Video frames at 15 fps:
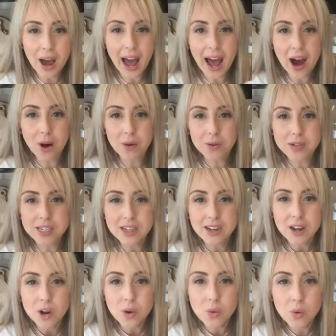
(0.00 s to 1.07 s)
out.
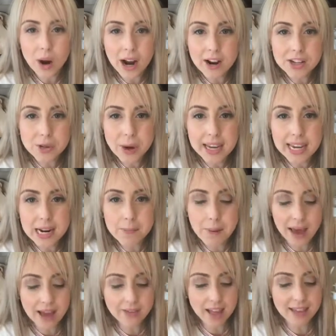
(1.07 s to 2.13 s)
Where do I get a
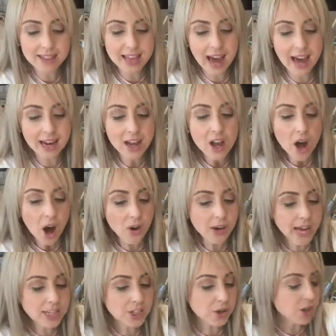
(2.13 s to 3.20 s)
pan like that?
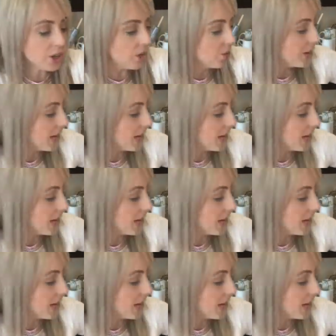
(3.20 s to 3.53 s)
Okay, so you